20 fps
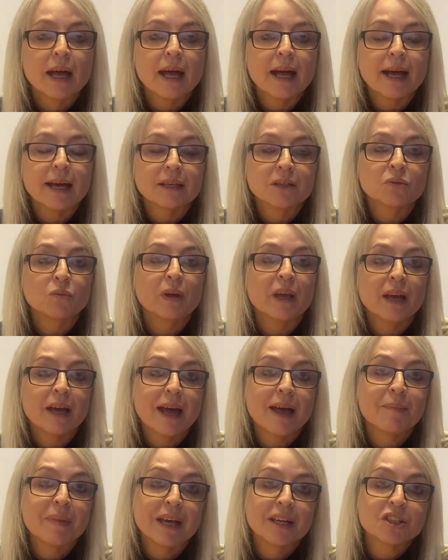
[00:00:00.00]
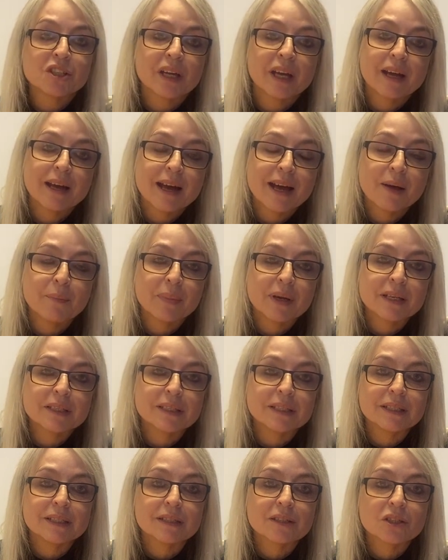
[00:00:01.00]
And we at MHA are happy to
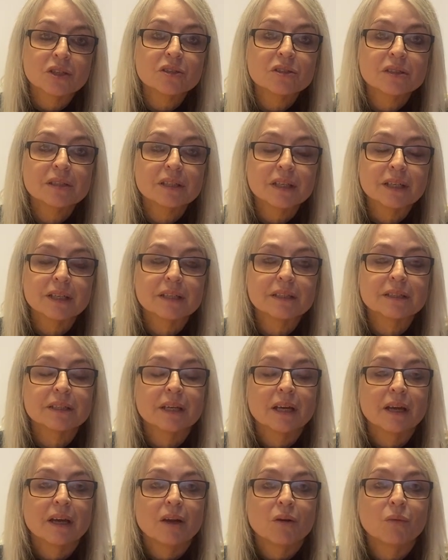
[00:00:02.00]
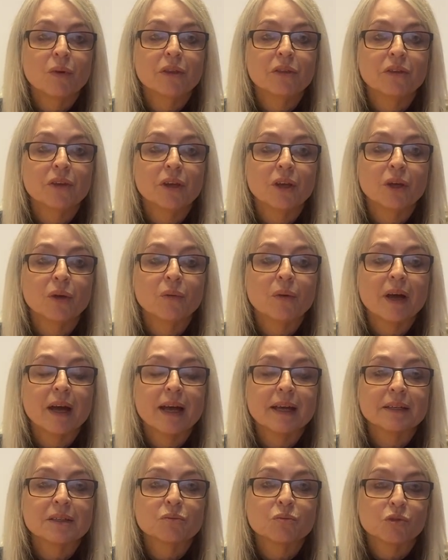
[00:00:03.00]
discuss this with you
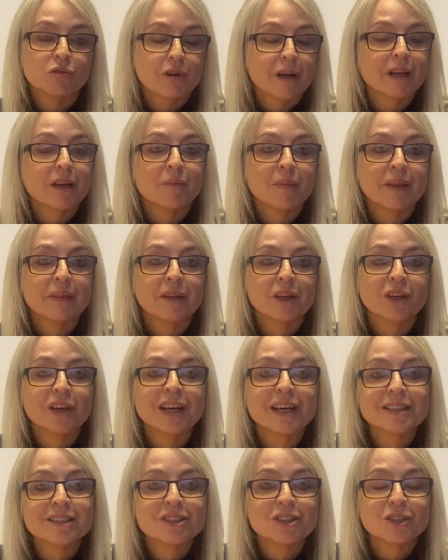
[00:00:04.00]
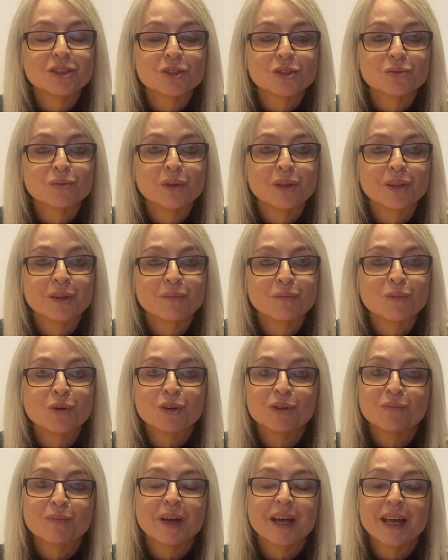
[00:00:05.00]
and would recommend that you get in touch with one
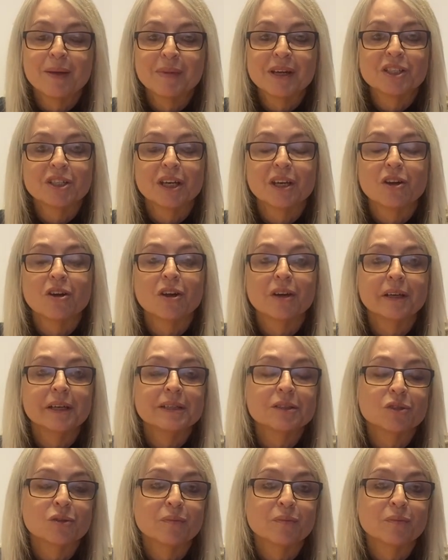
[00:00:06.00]
of my MHA colleagues or